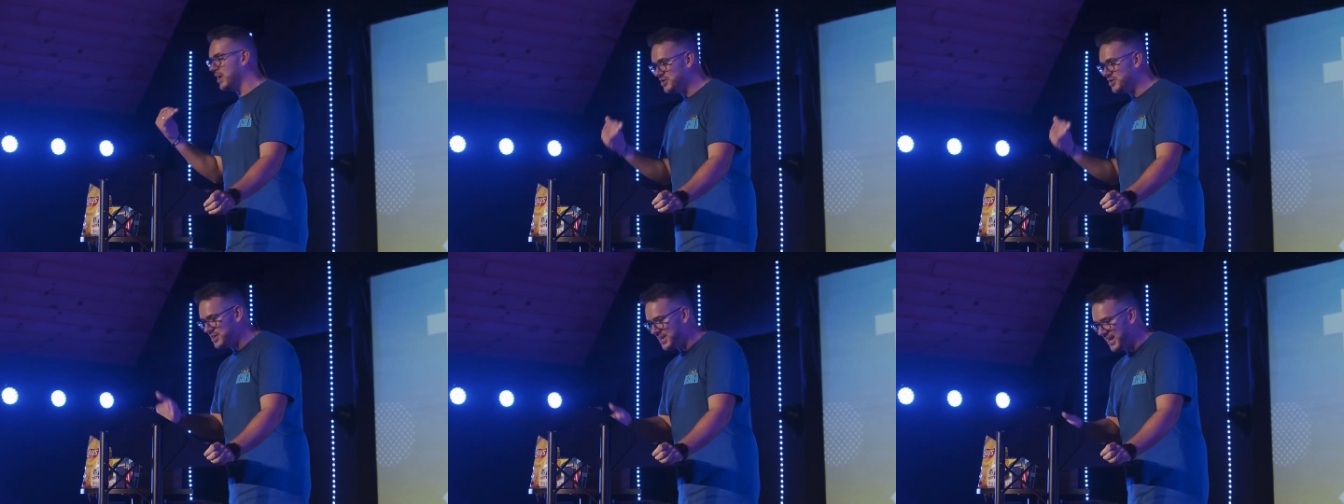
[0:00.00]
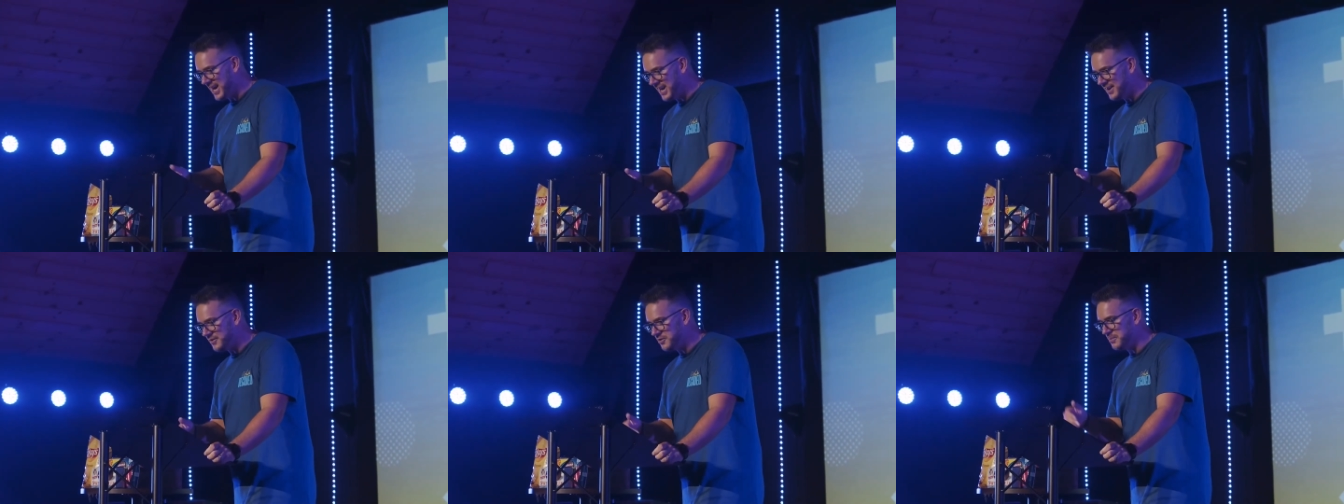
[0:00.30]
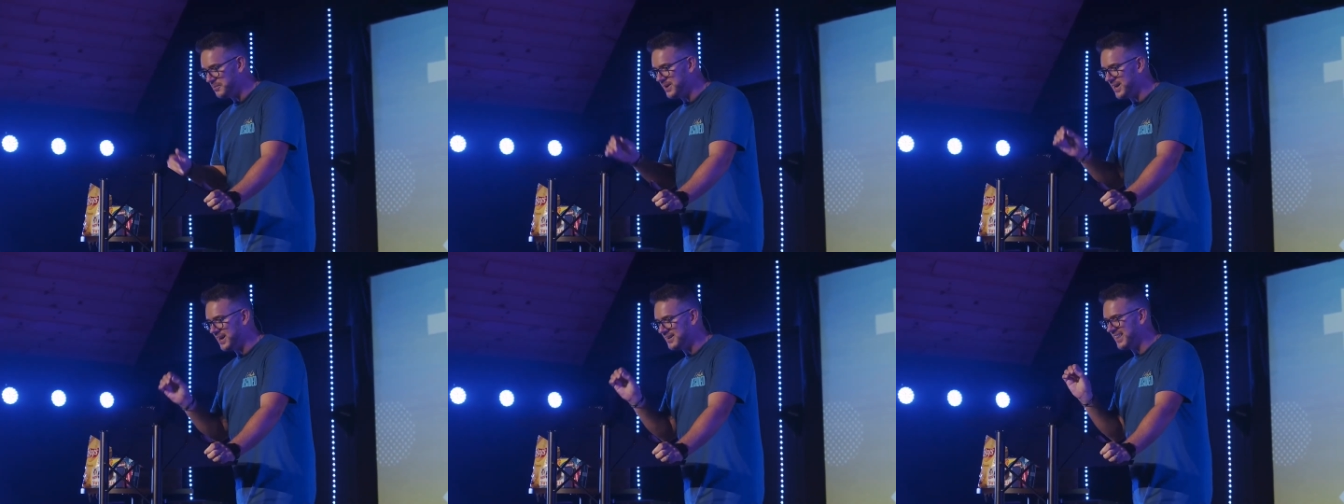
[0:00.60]
should handle
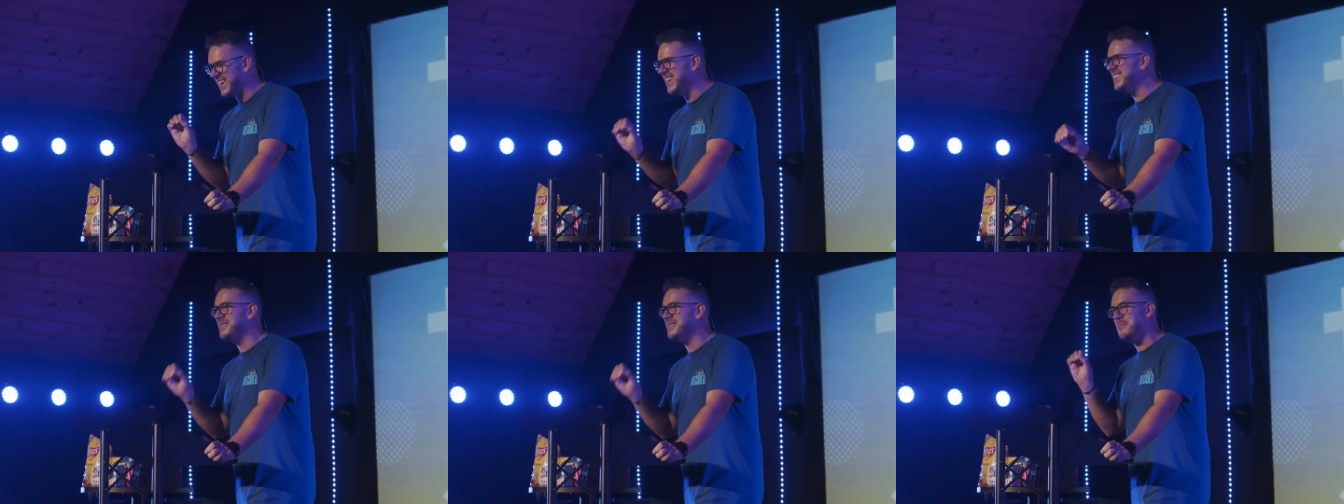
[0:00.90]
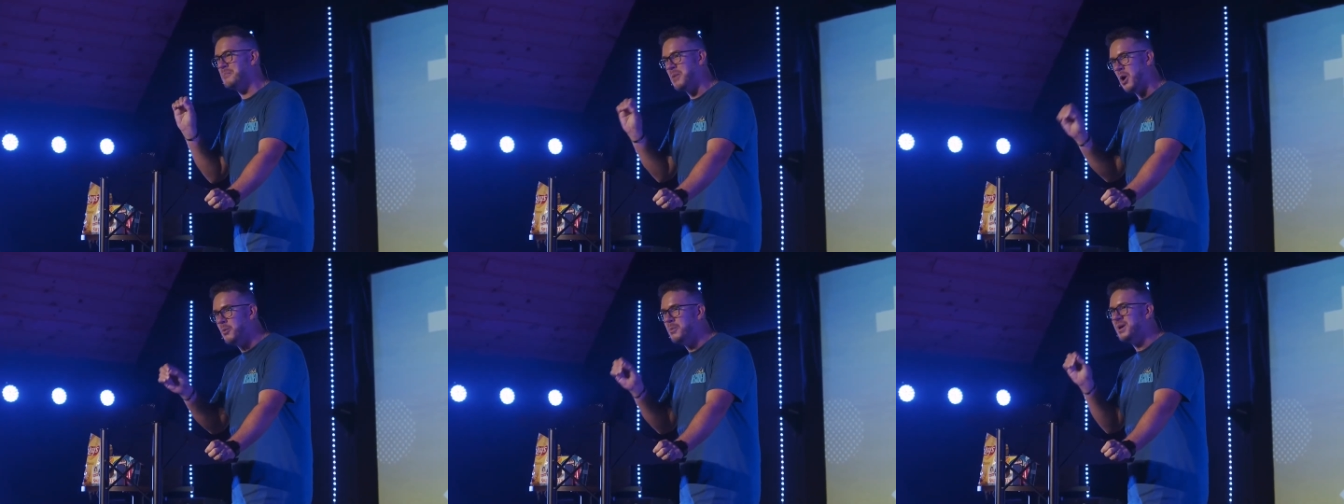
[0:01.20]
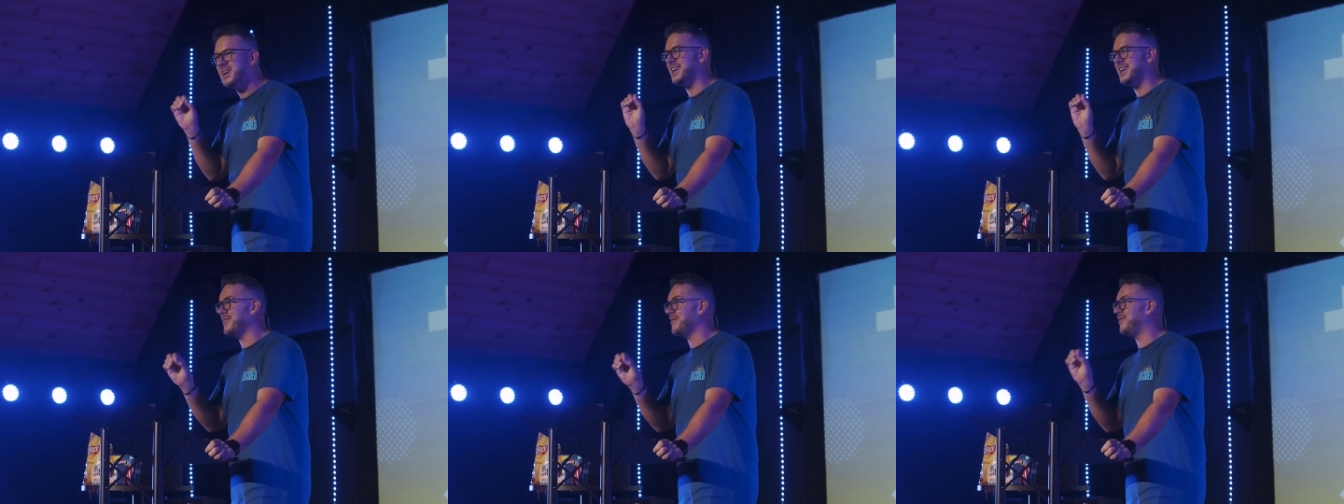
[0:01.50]
because in the
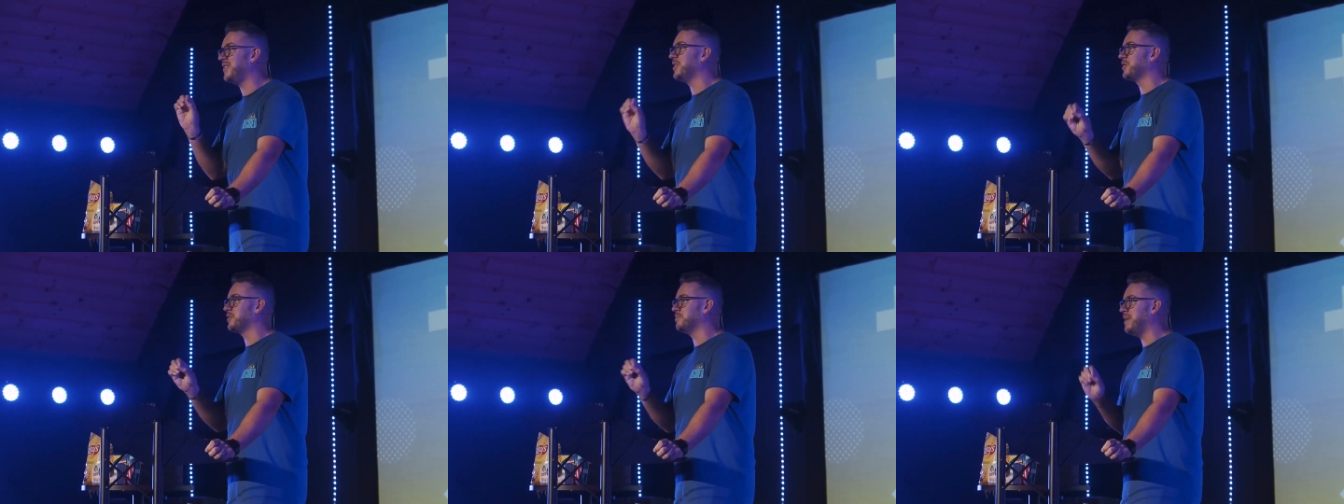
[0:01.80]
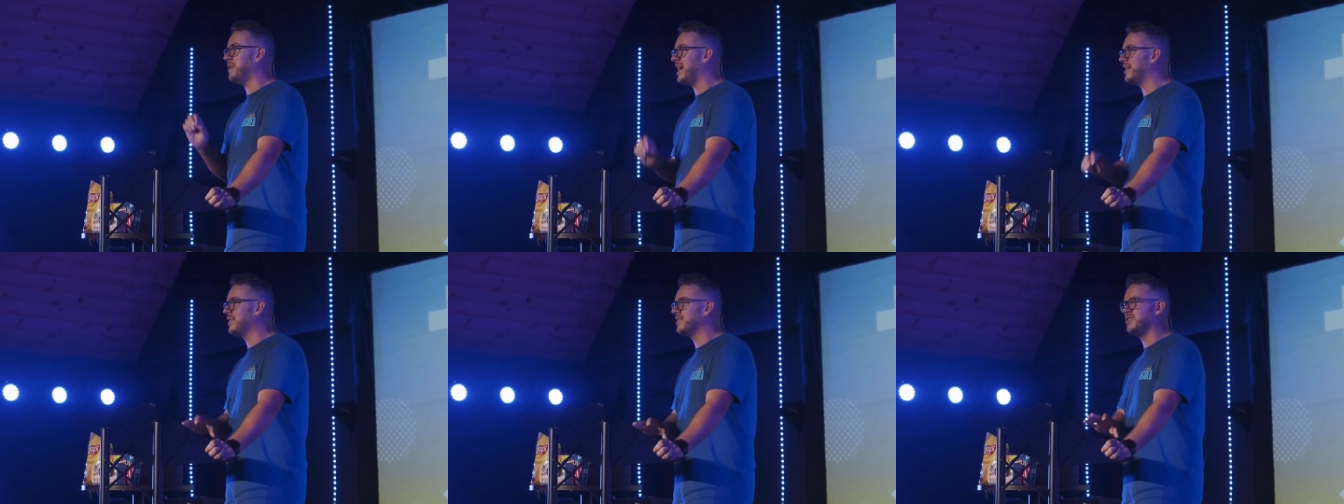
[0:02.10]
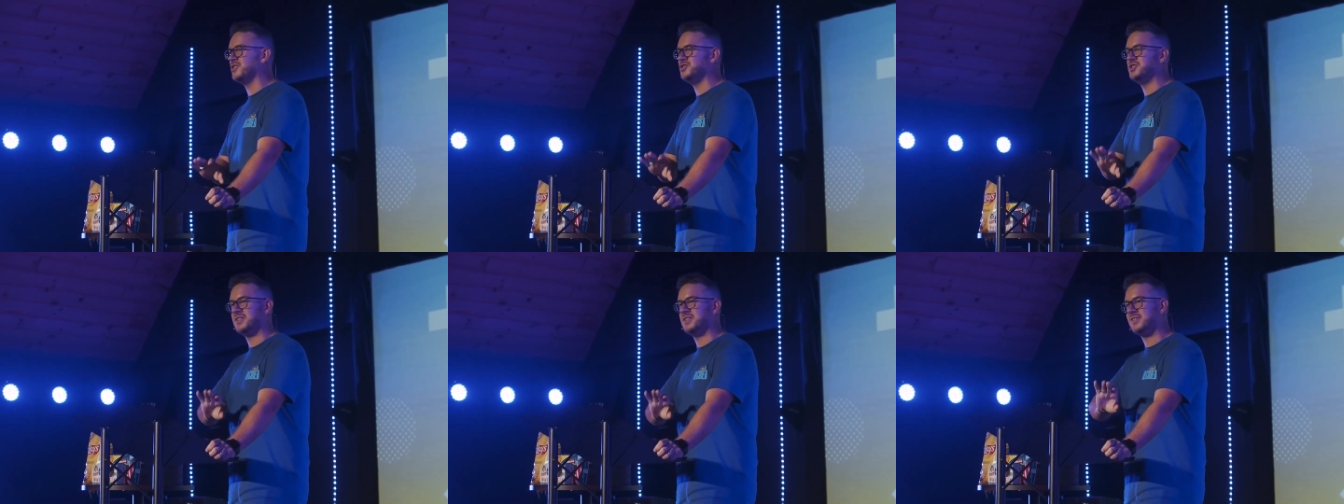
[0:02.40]
moment it feels better to
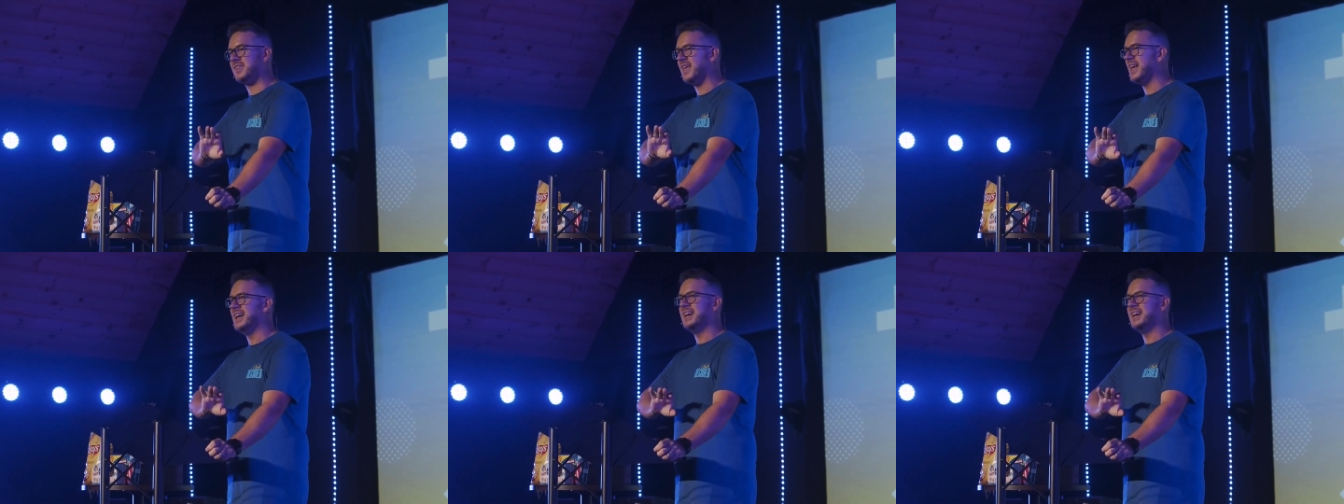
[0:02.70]
just